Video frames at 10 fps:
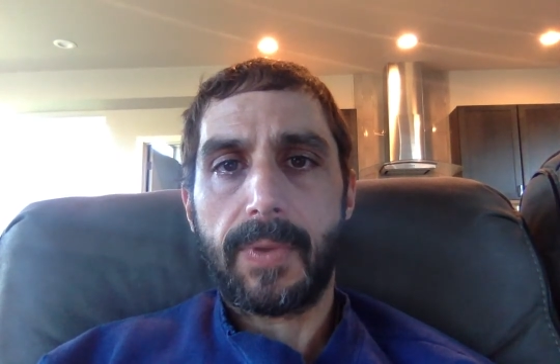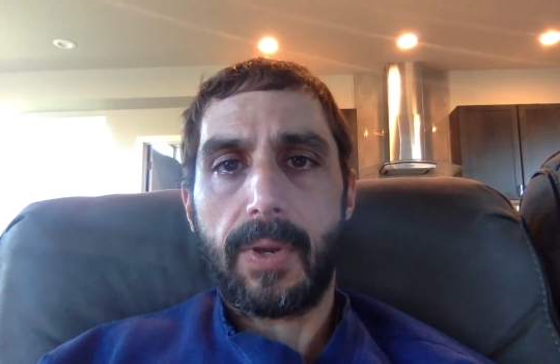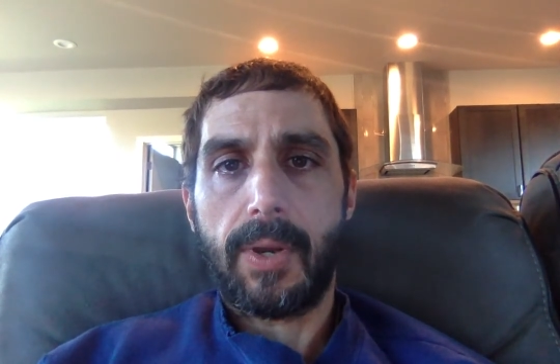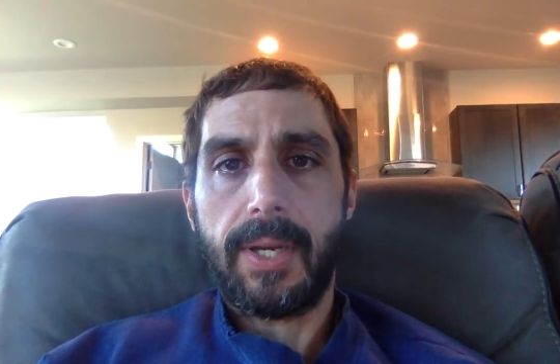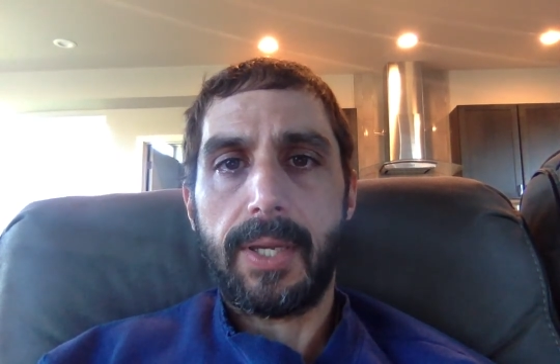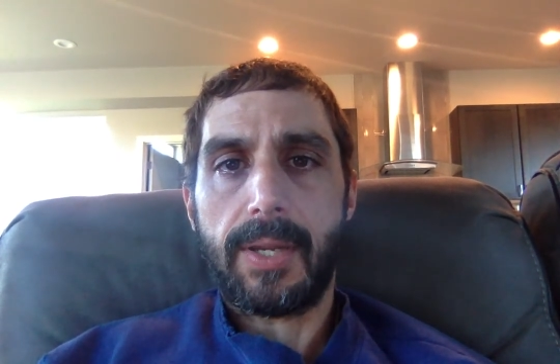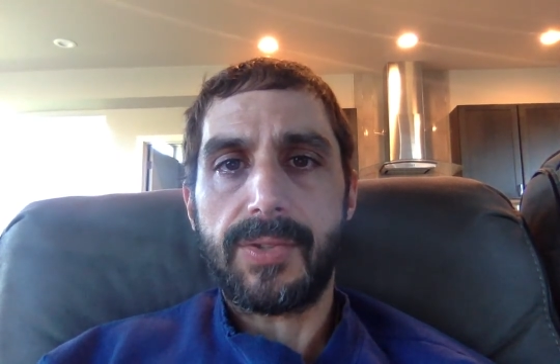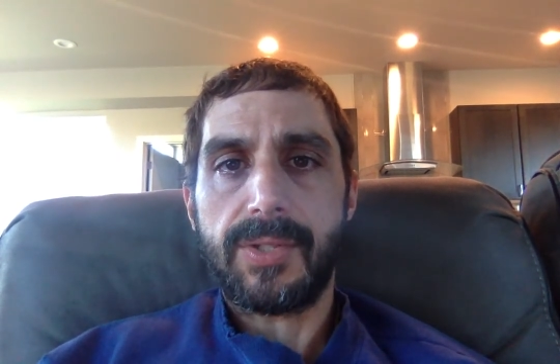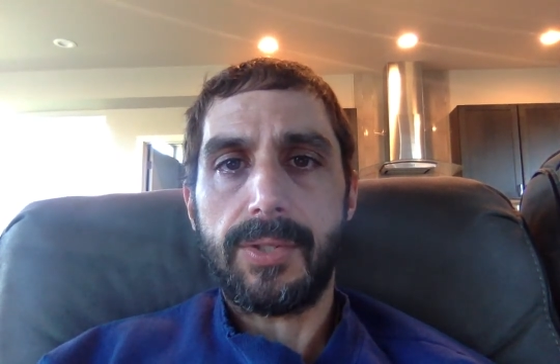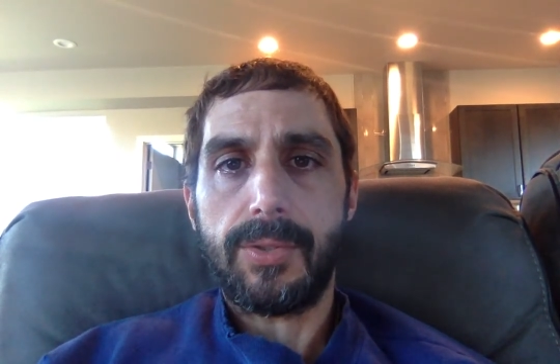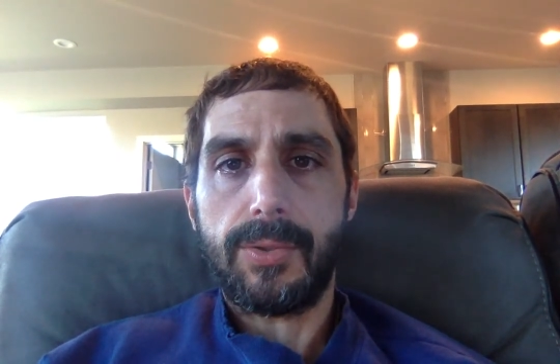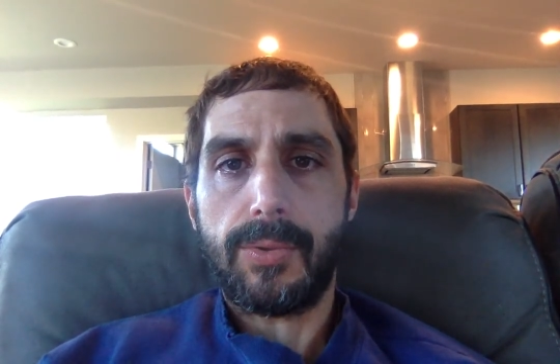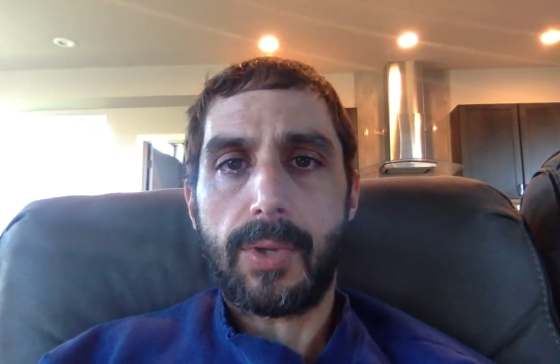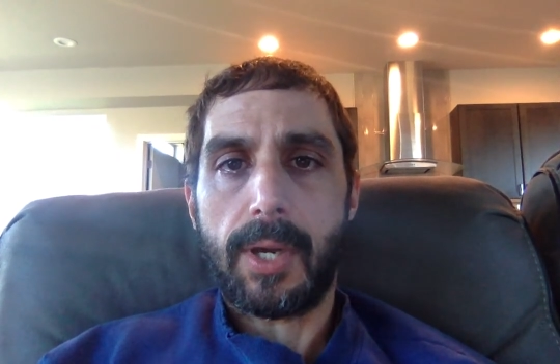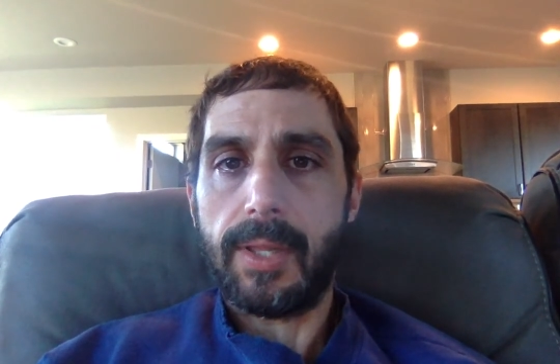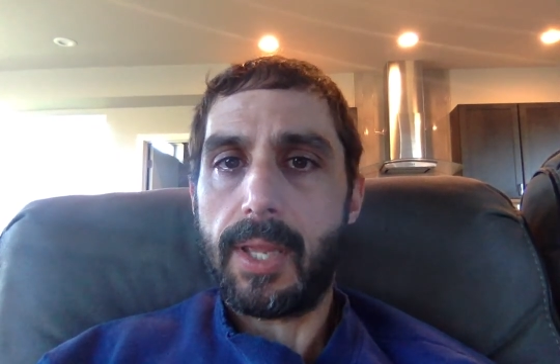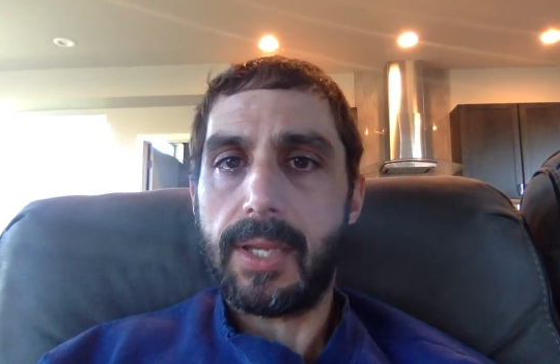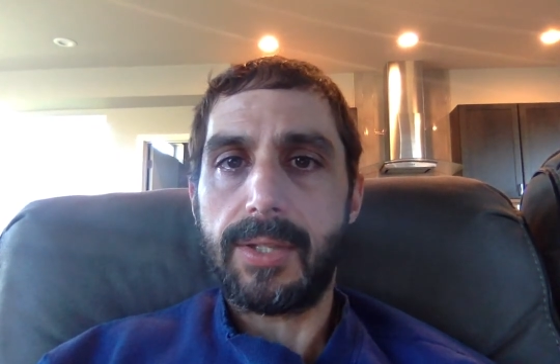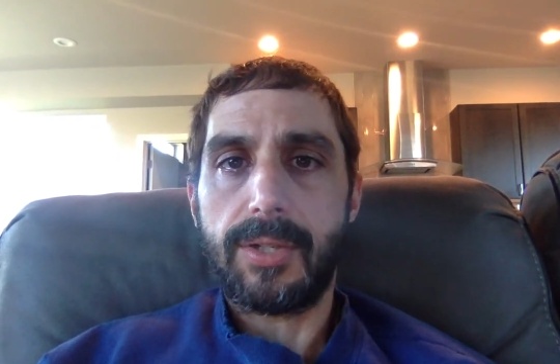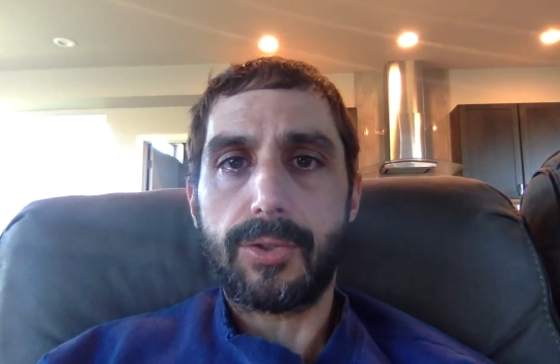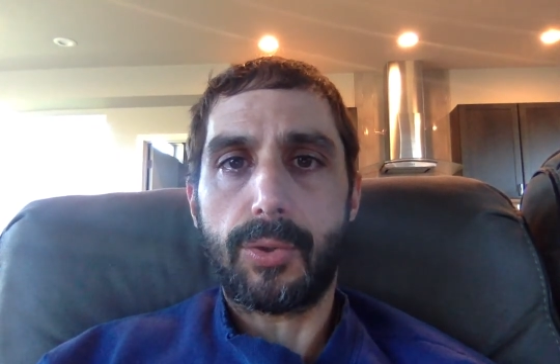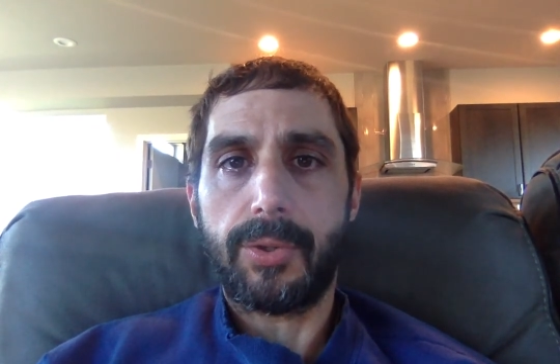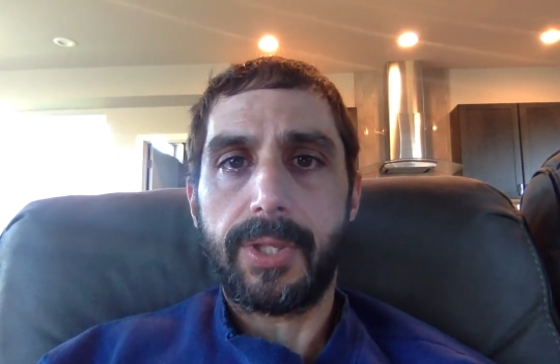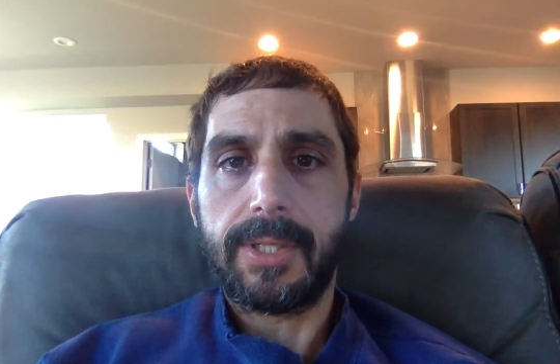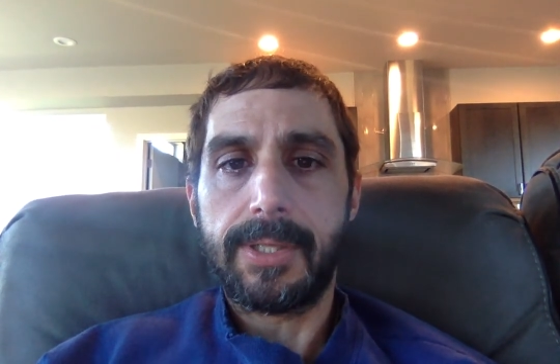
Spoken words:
All right, and I'll see you online here shortly.